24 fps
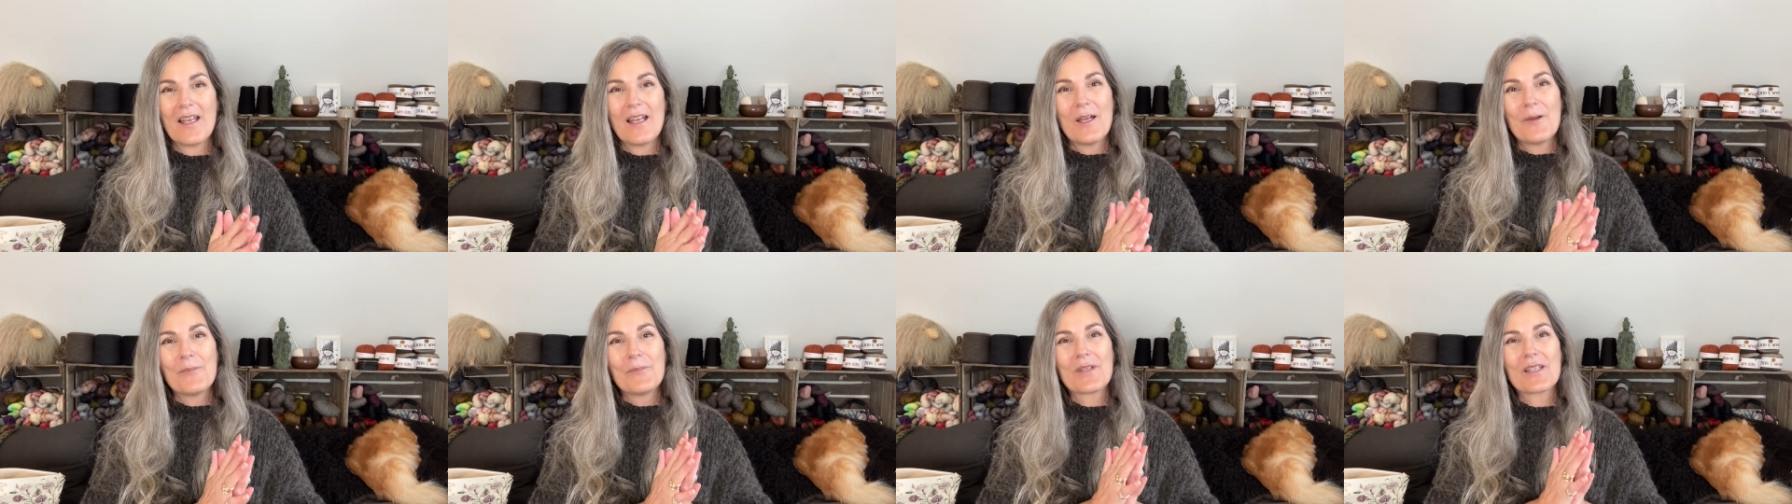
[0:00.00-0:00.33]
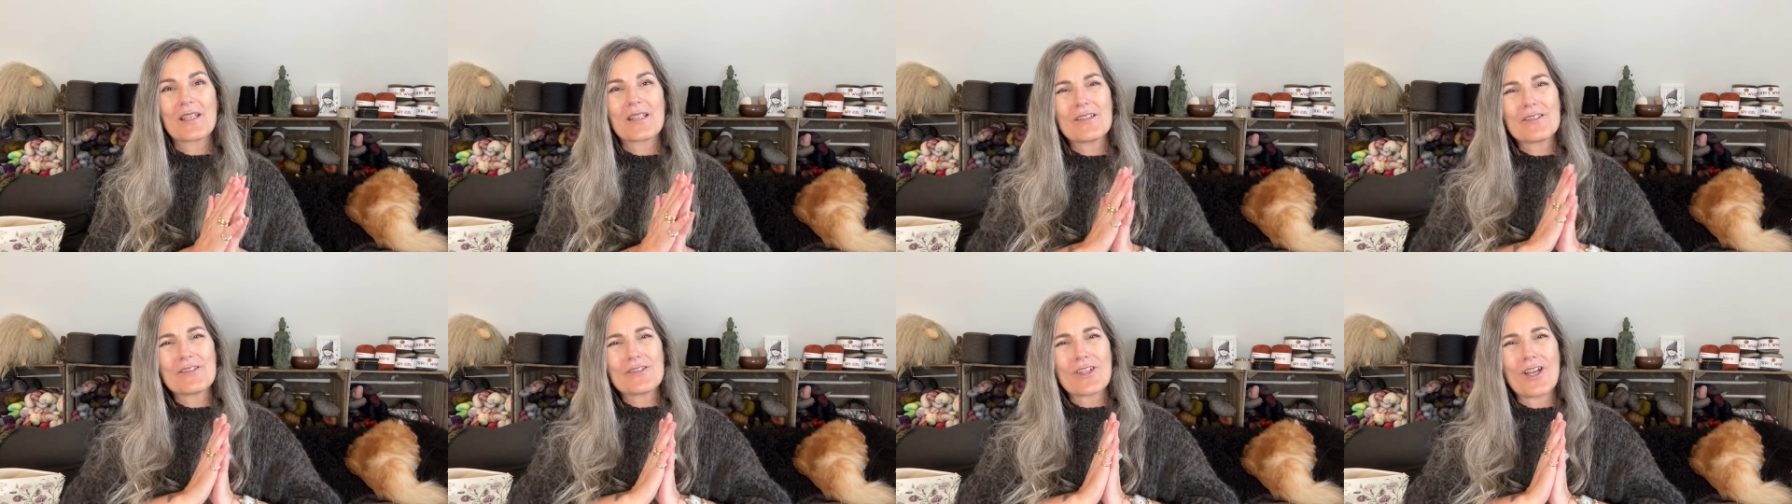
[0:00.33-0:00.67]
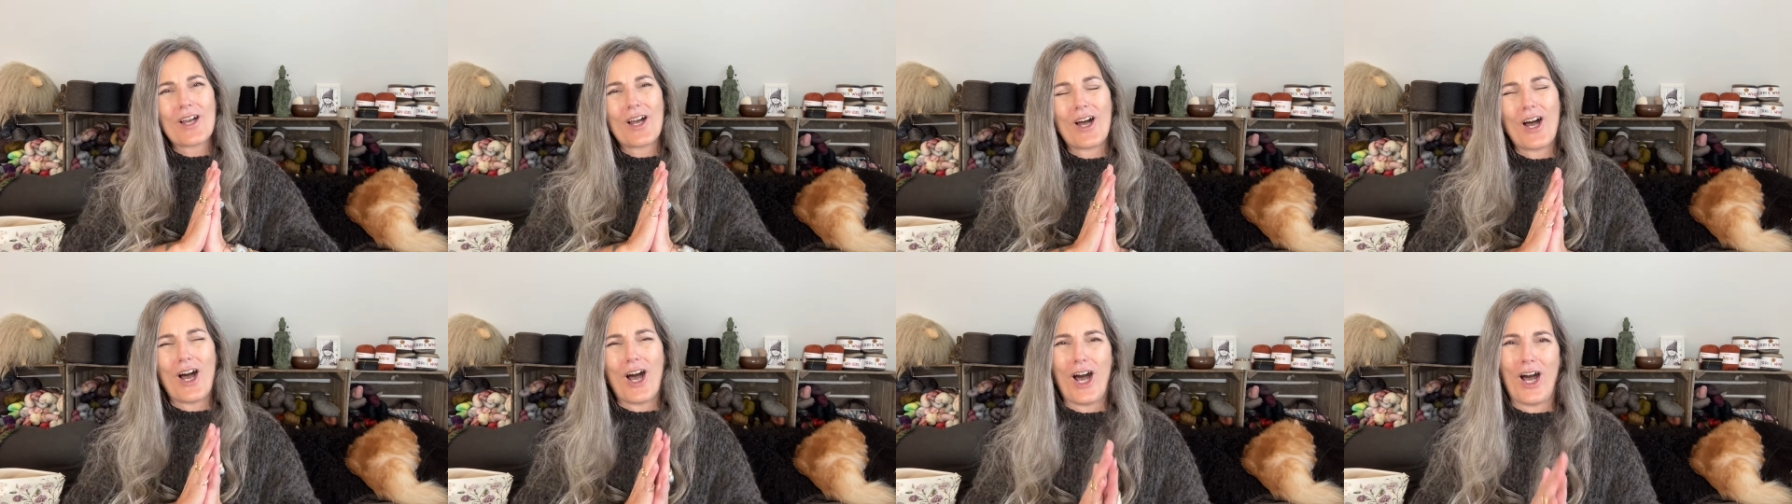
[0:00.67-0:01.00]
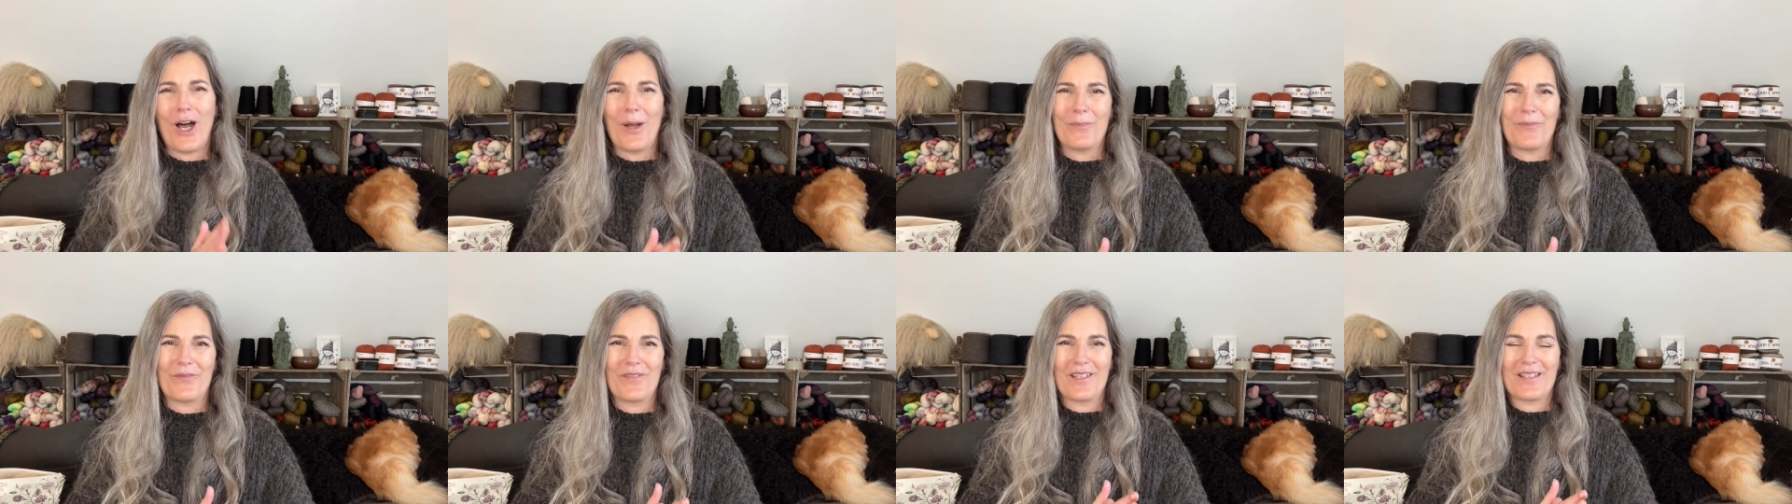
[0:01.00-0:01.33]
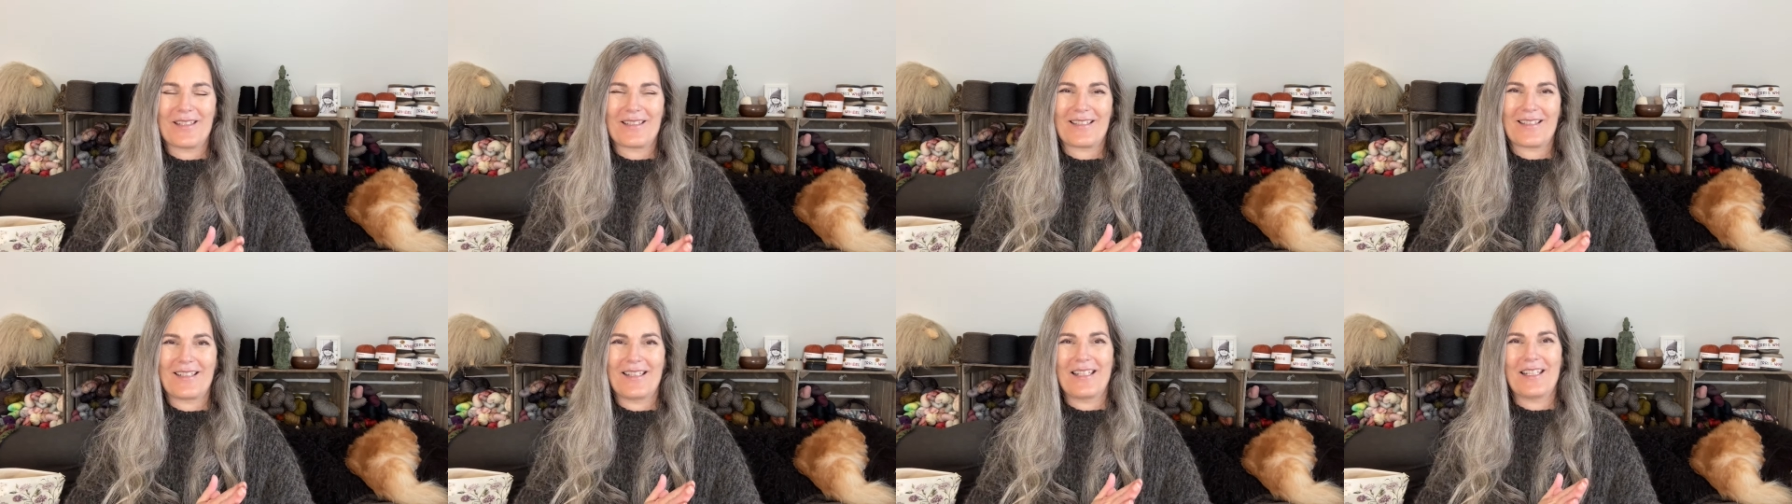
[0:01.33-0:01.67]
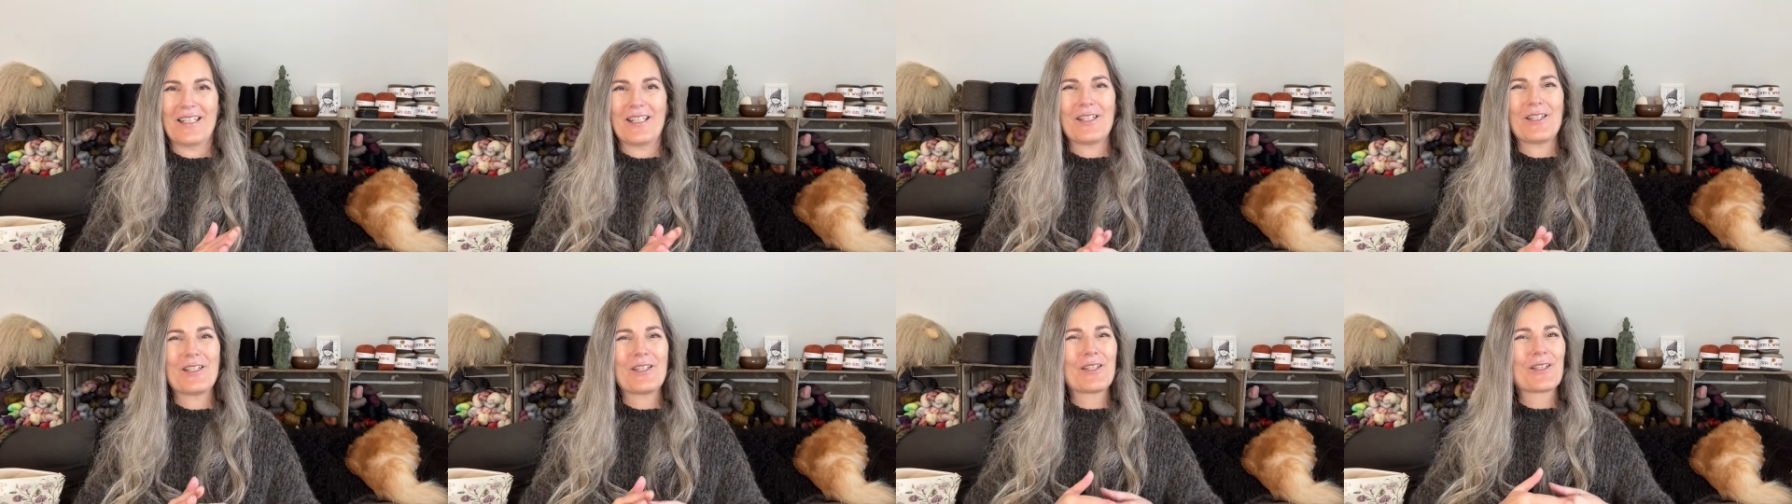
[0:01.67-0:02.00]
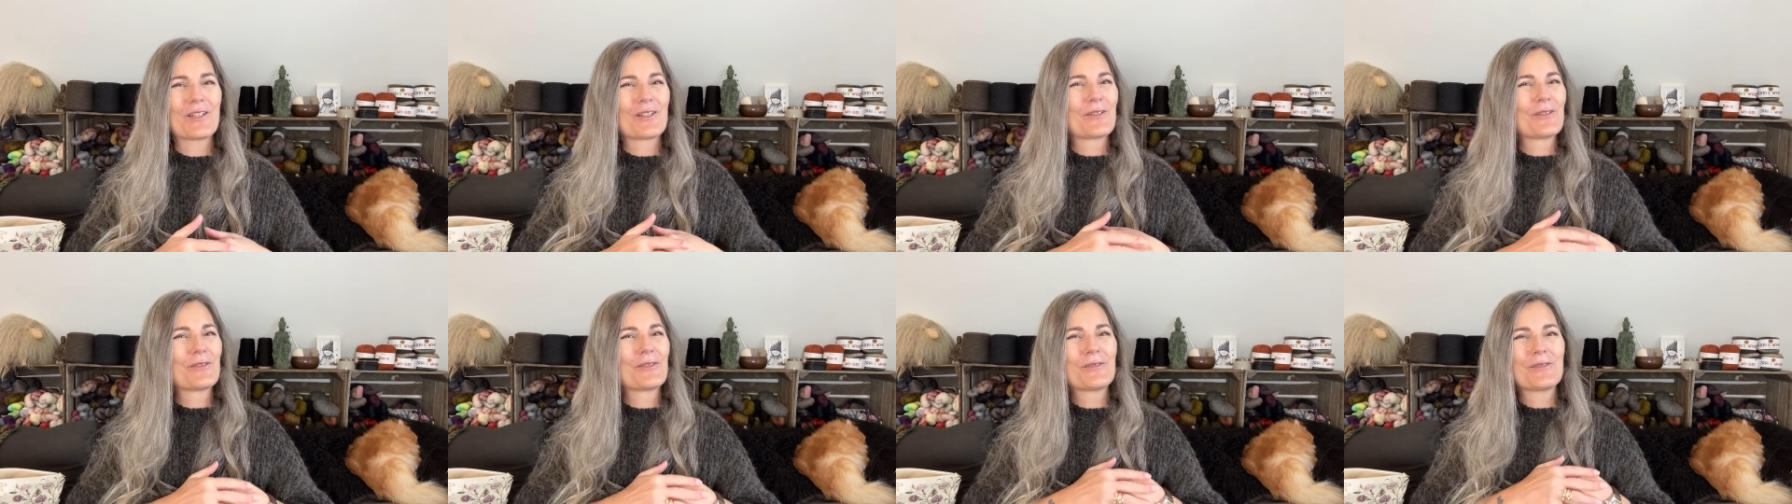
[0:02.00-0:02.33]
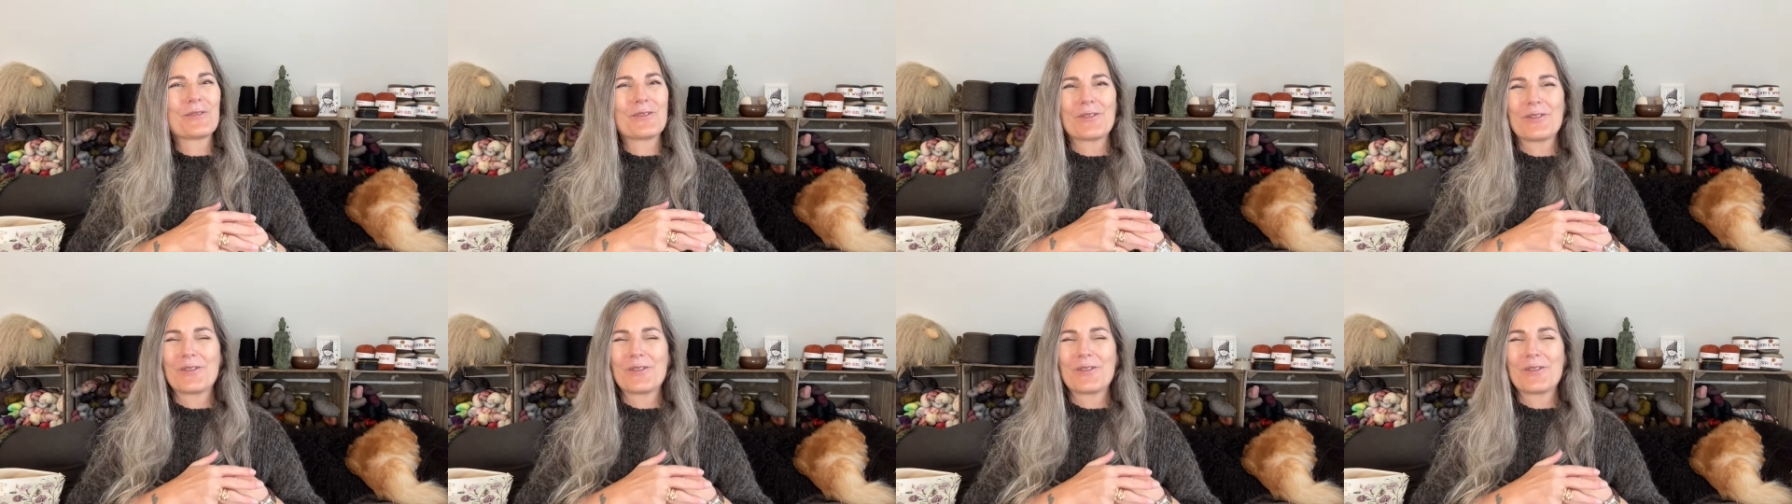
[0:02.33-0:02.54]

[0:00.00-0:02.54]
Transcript: Because obviously you